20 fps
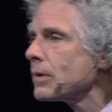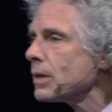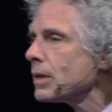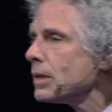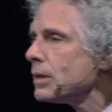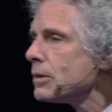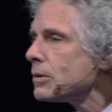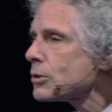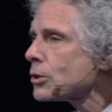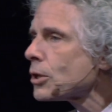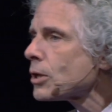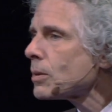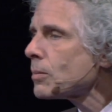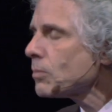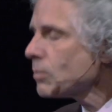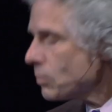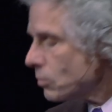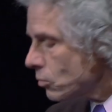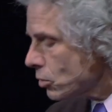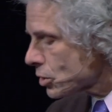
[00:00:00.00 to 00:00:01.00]
The
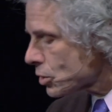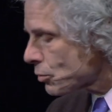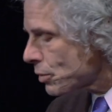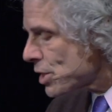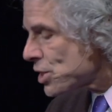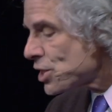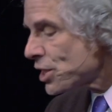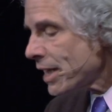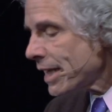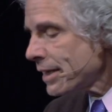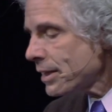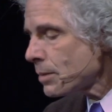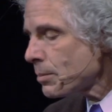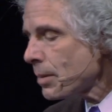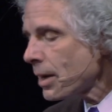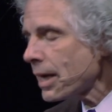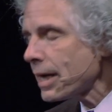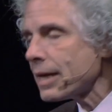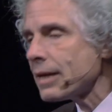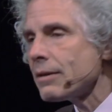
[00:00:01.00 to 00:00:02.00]
term was originated
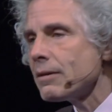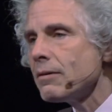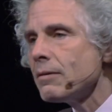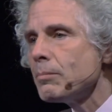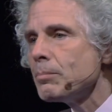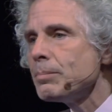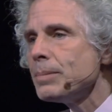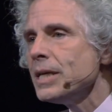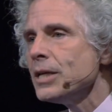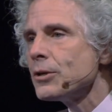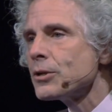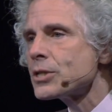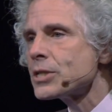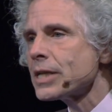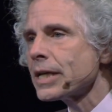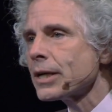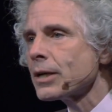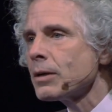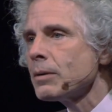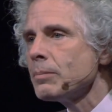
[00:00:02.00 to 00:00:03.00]
by Peter
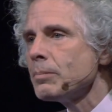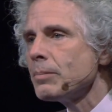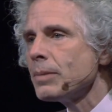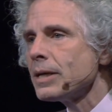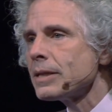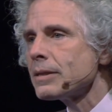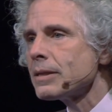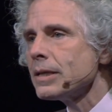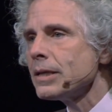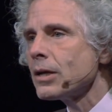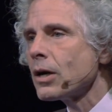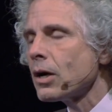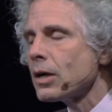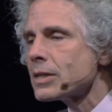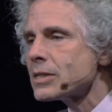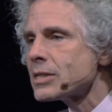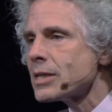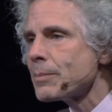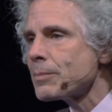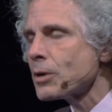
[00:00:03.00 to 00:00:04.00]
Singer, but the
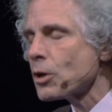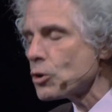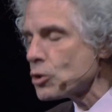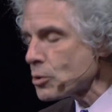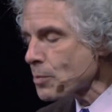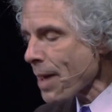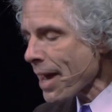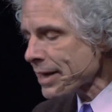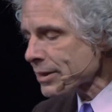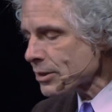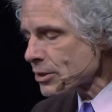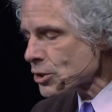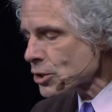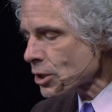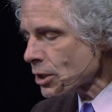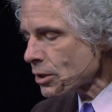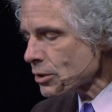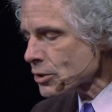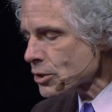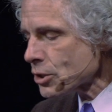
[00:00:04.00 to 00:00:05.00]
concept goes back to
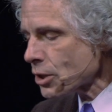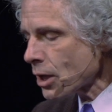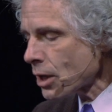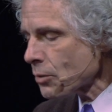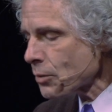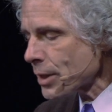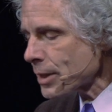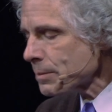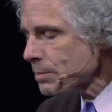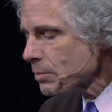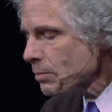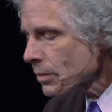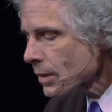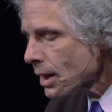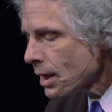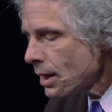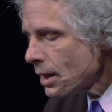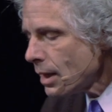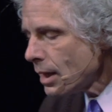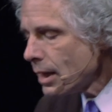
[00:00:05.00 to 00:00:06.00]
Charles Darwin,
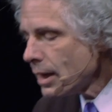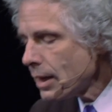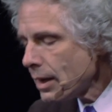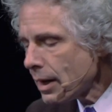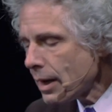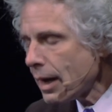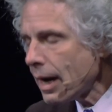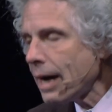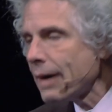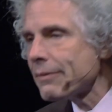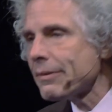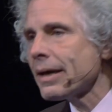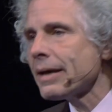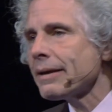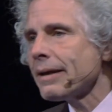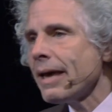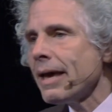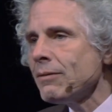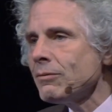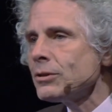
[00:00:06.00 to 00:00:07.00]

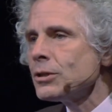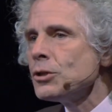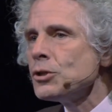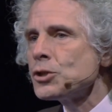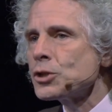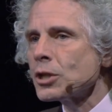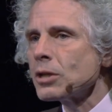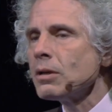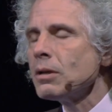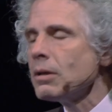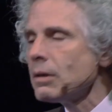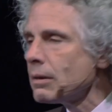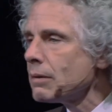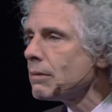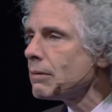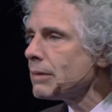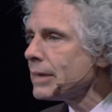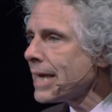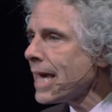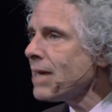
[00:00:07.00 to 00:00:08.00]
that evolution
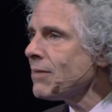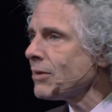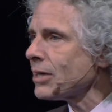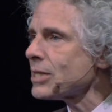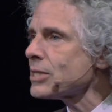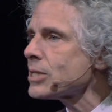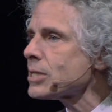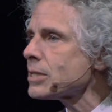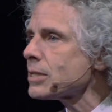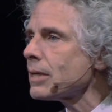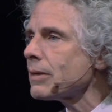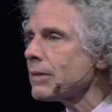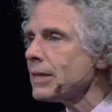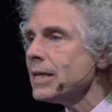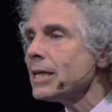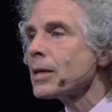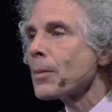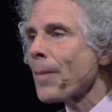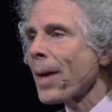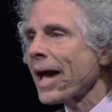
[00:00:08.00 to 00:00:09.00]
gave us
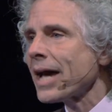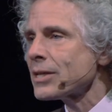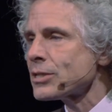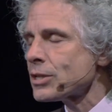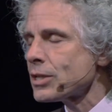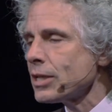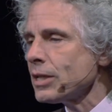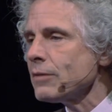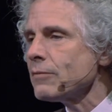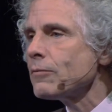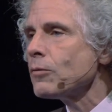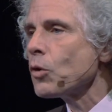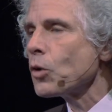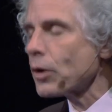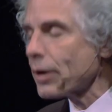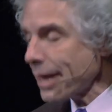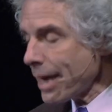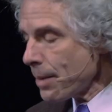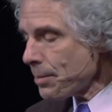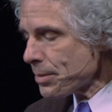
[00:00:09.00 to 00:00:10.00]
the capacity
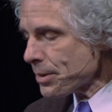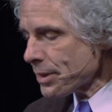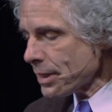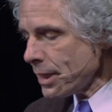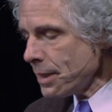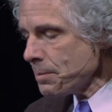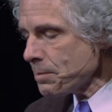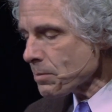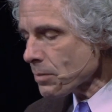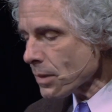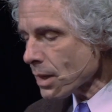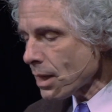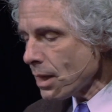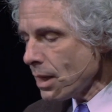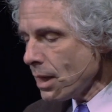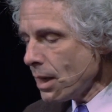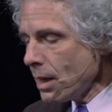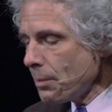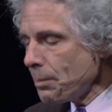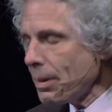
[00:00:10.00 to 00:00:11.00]
for empathy,
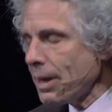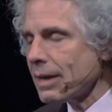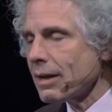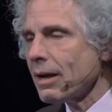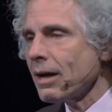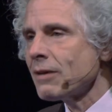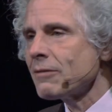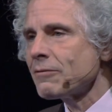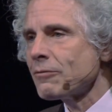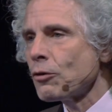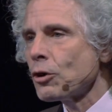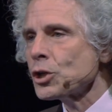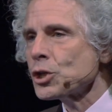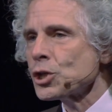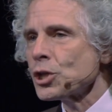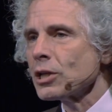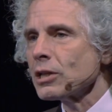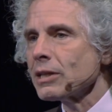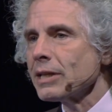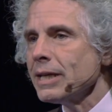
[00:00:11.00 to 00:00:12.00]
but
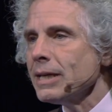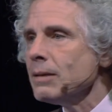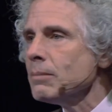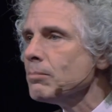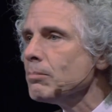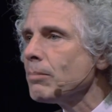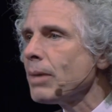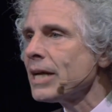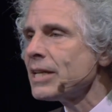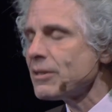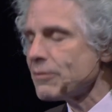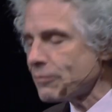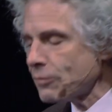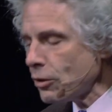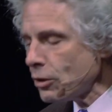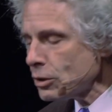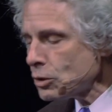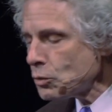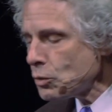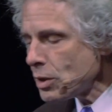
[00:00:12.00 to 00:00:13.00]
unfortunately, by
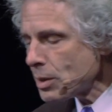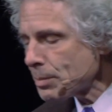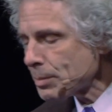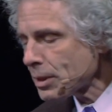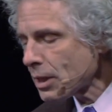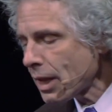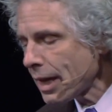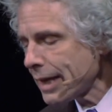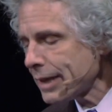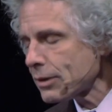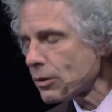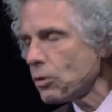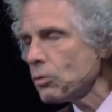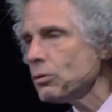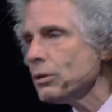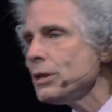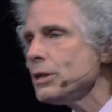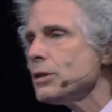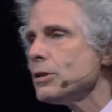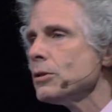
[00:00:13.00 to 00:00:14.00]
default, we apply it
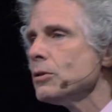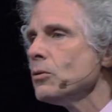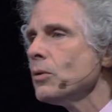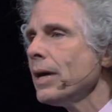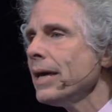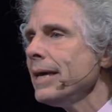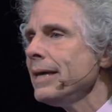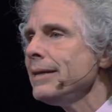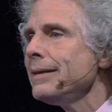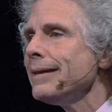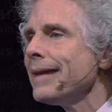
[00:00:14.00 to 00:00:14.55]
only to a